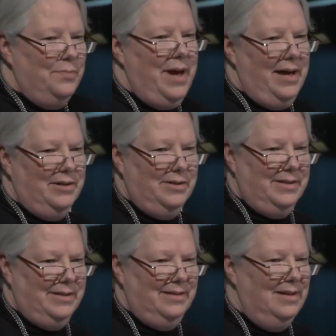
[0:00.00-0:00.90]

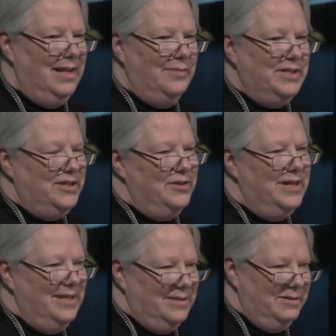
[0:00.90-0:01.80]
Patterson. That was
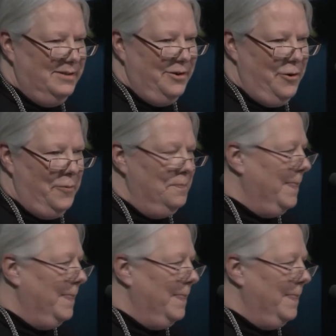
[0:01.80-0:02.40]
30 years ago.